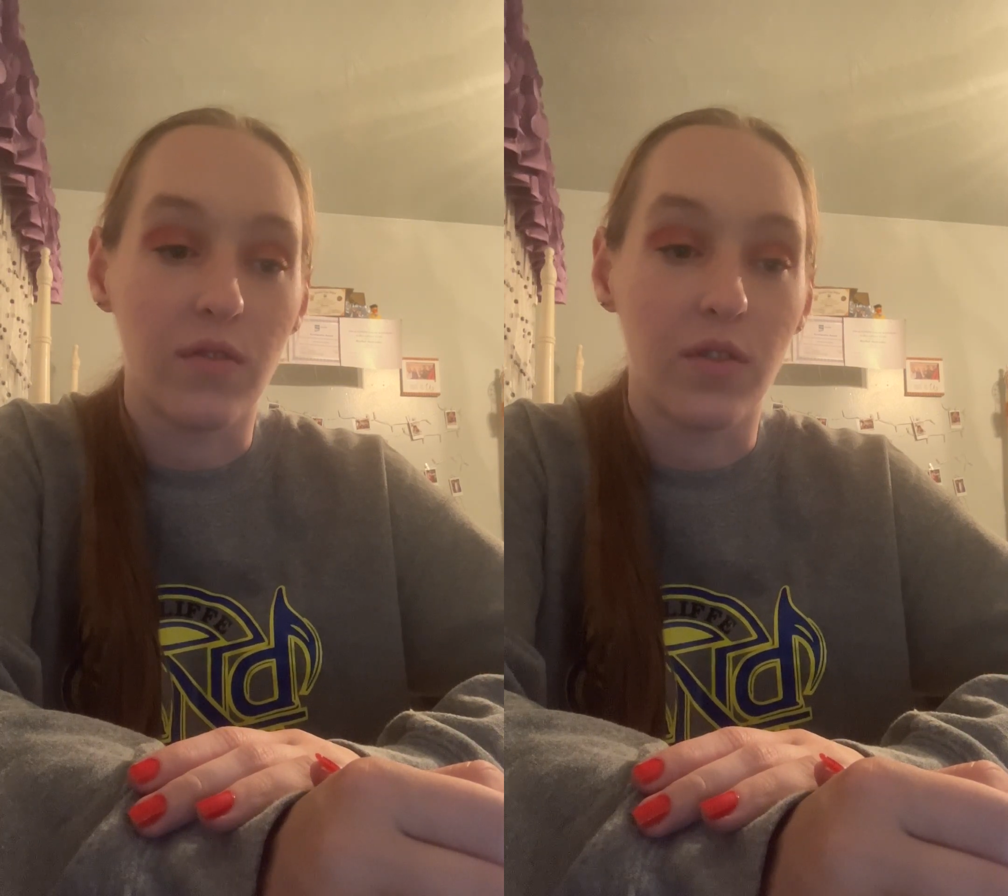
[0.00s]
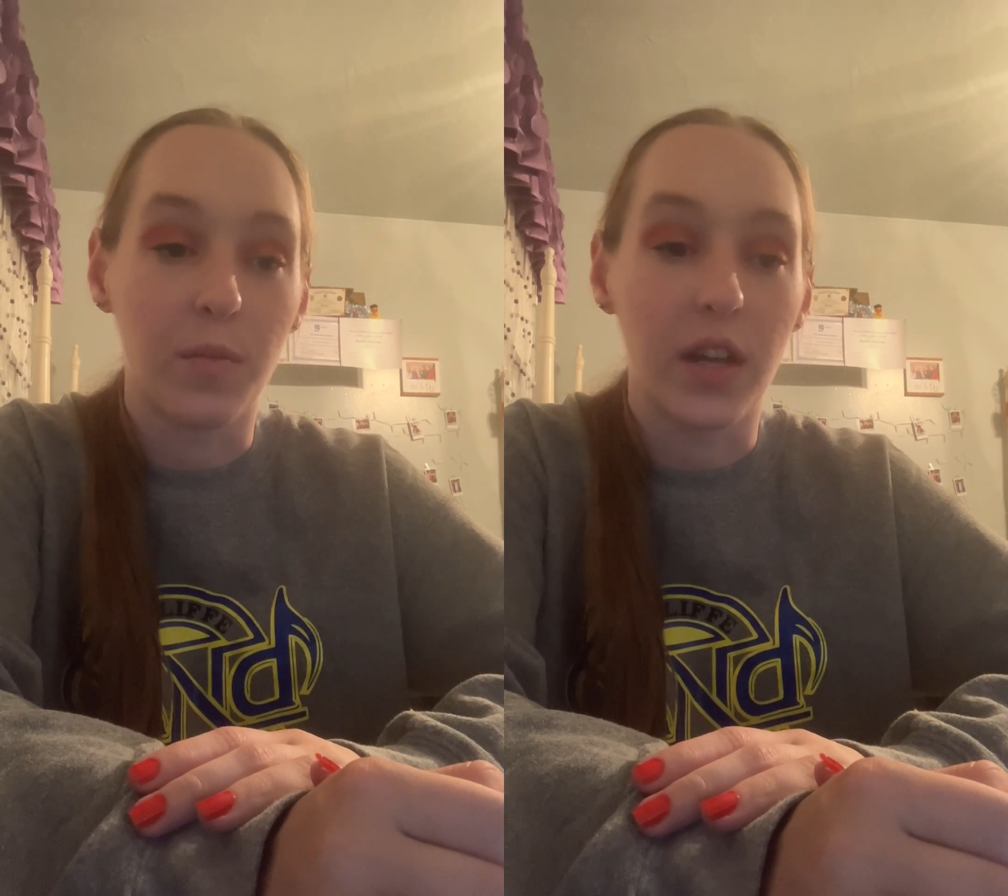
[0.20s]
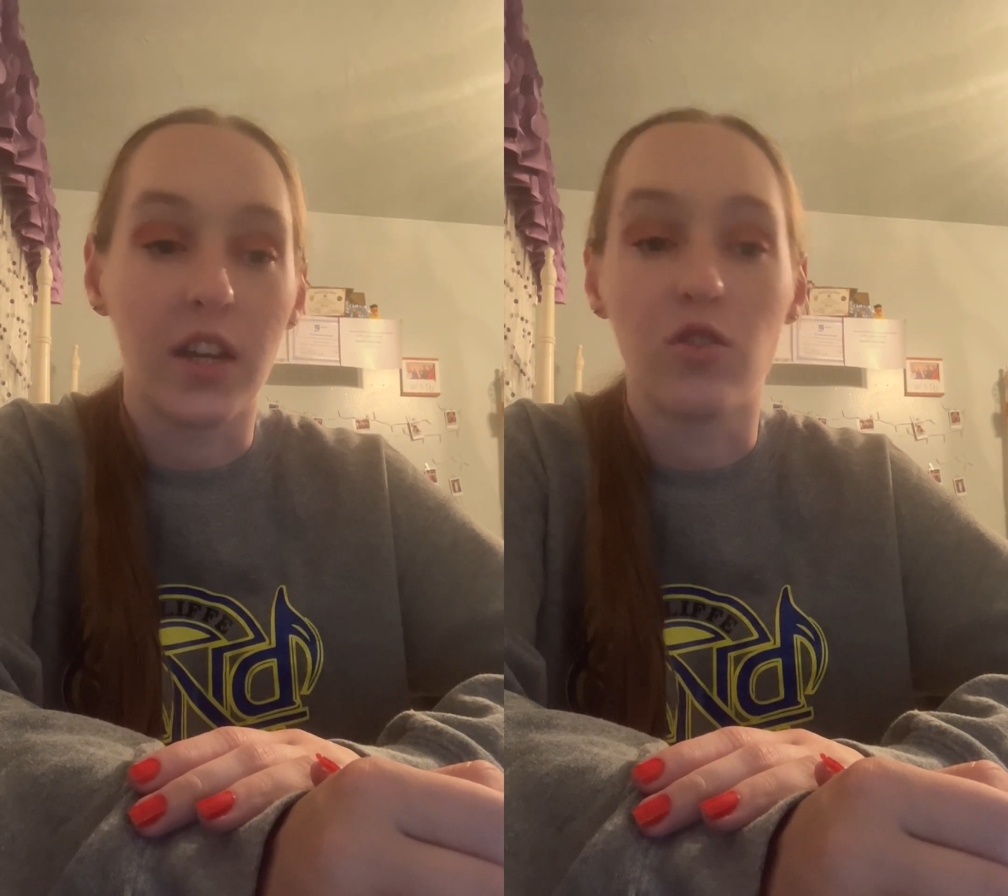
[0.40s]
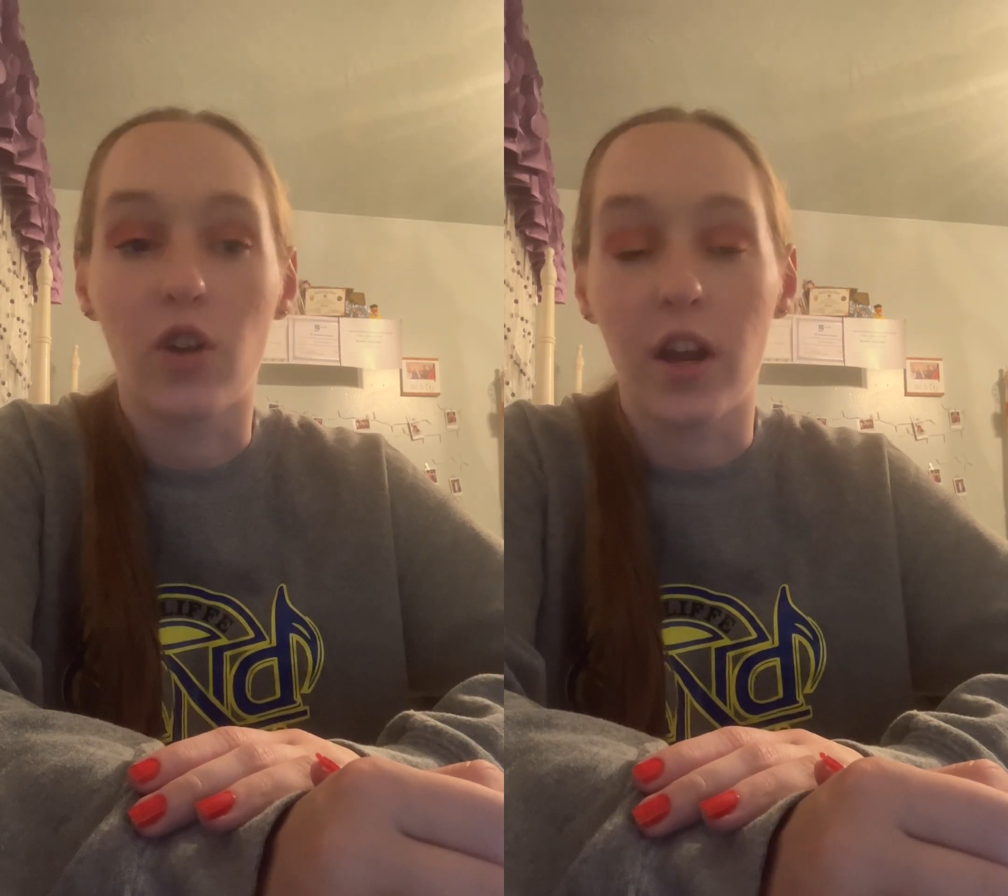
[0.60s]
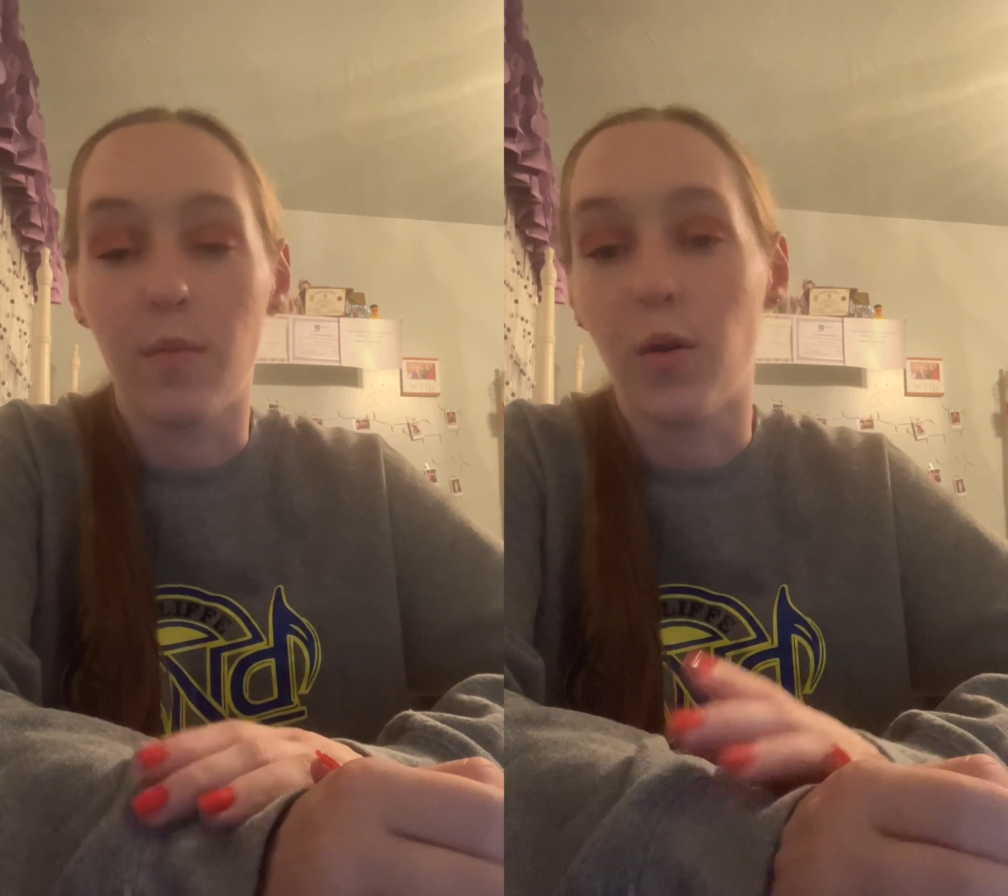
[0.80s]
from getting
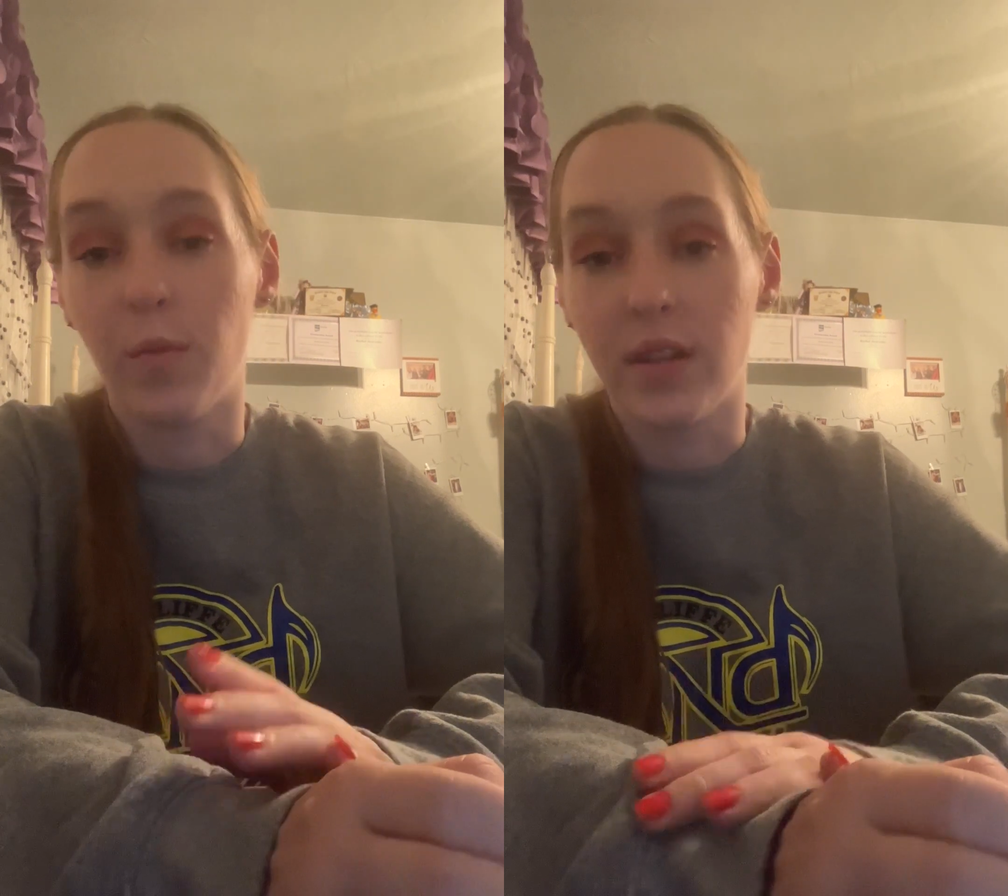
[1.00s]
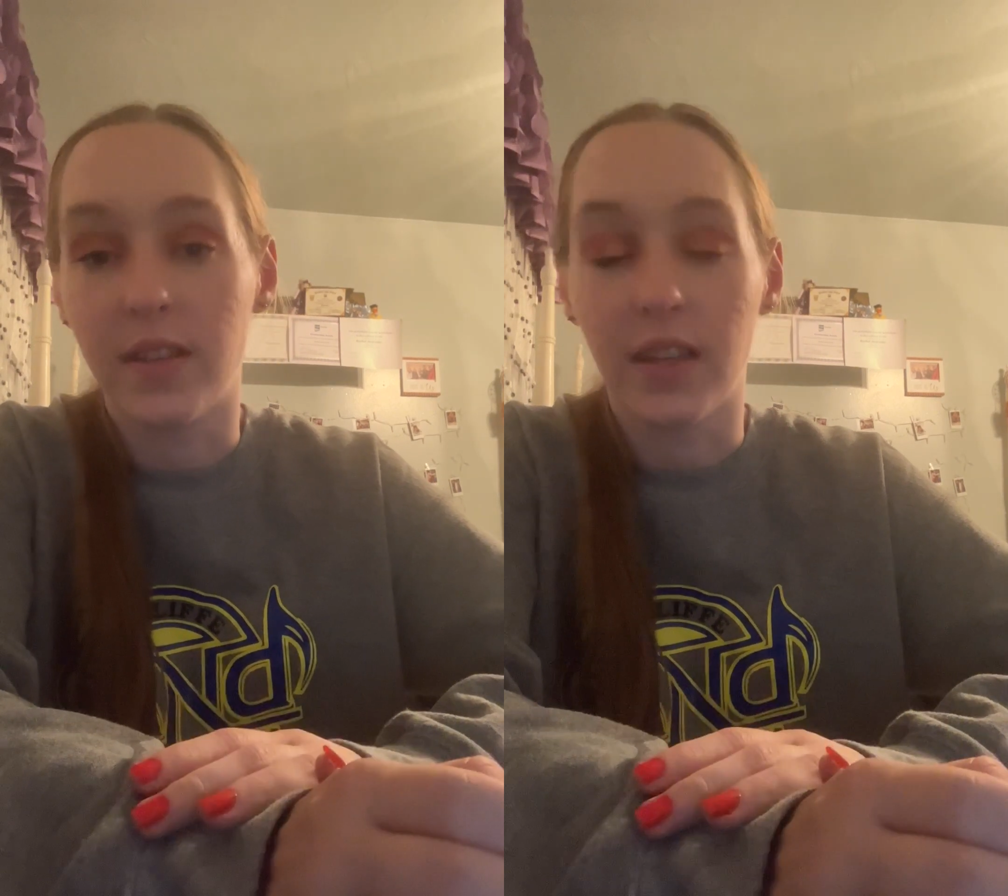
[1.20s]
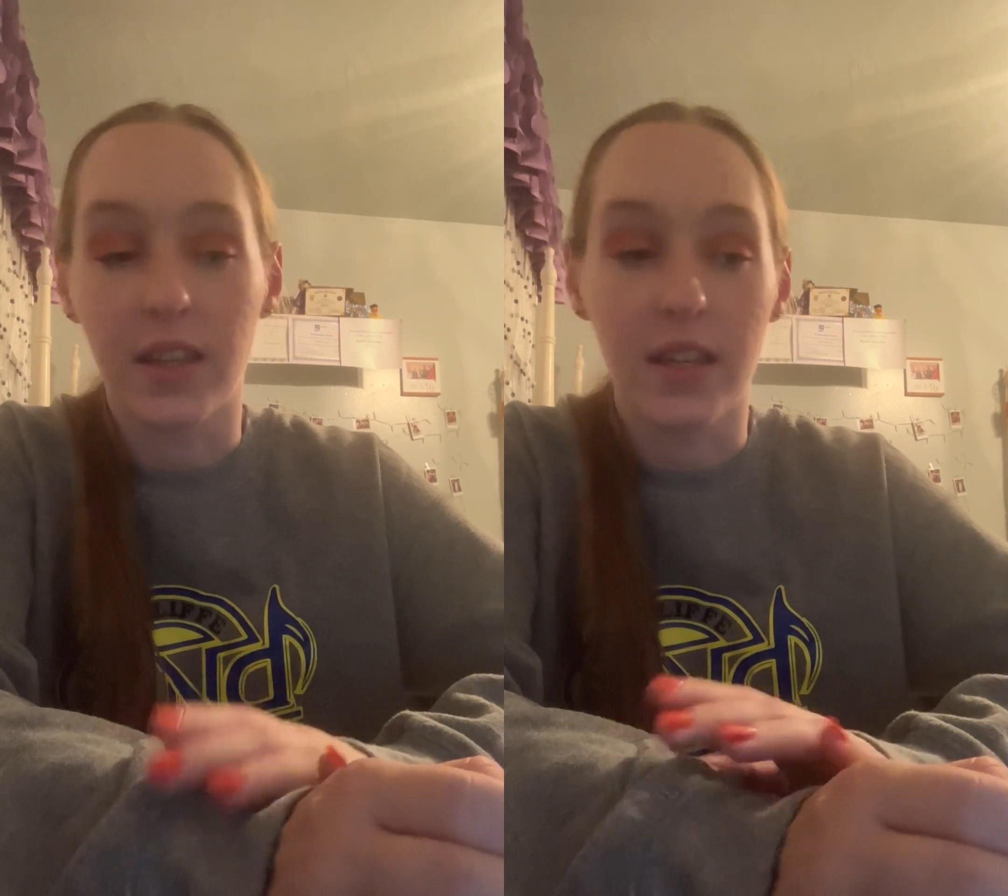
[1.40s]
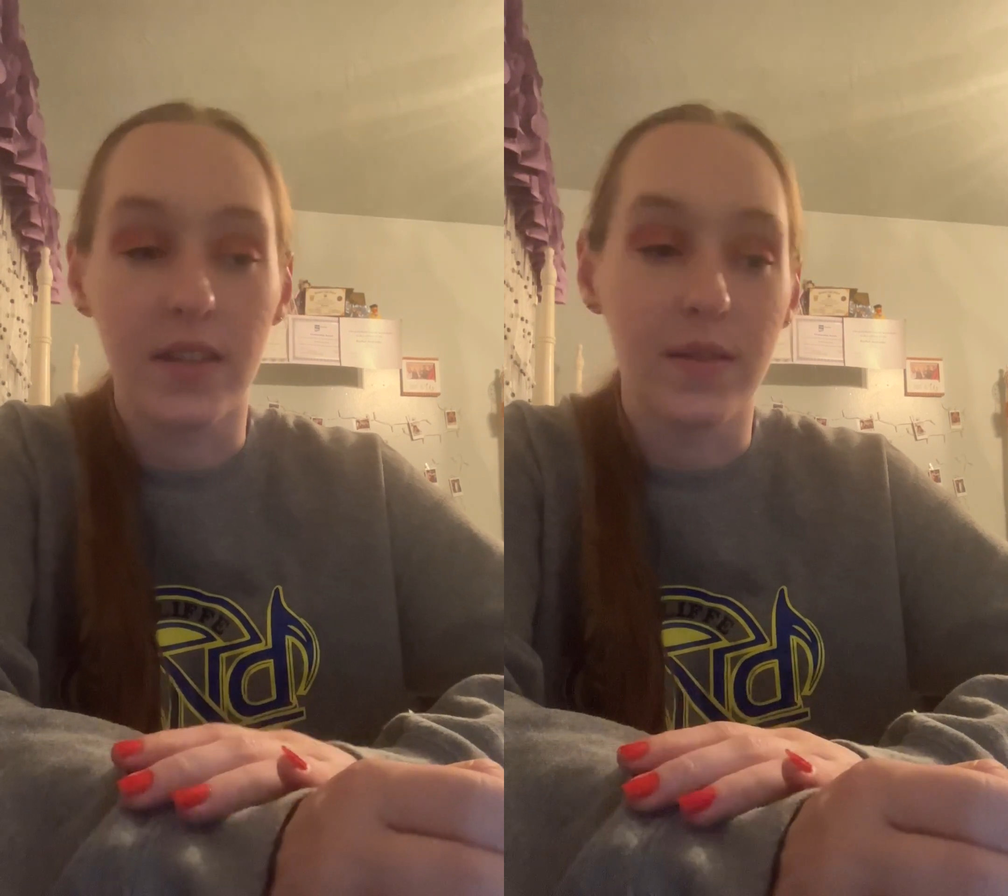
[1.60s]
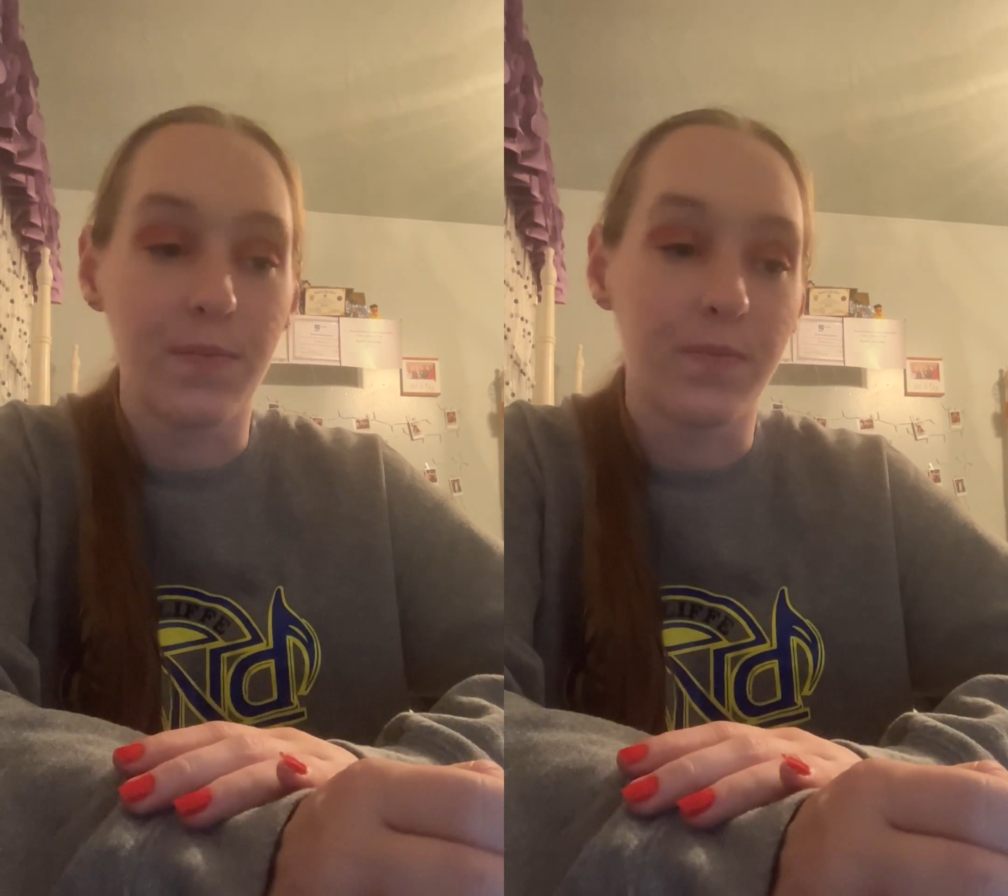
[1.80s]
dry in moments like this.